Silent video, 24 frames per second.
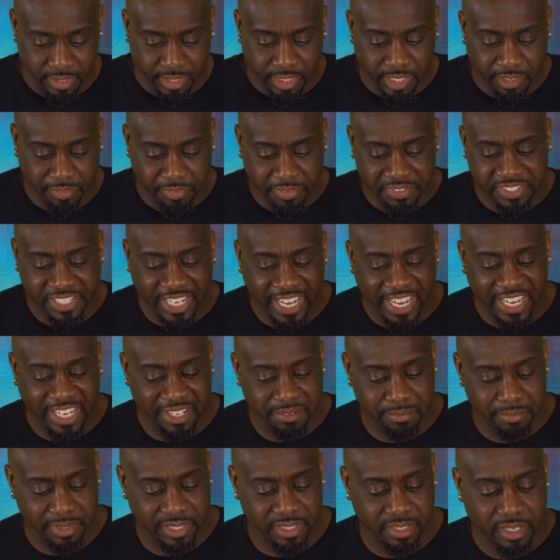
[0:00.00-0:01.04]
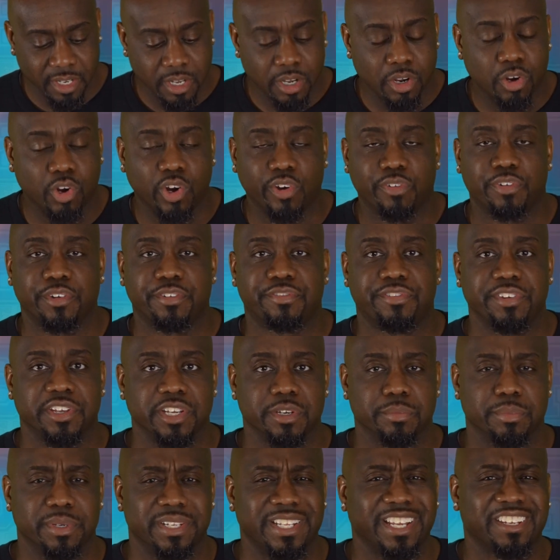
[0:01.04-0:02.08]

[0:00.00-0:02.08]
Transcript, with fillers: of attainment or fulfillment.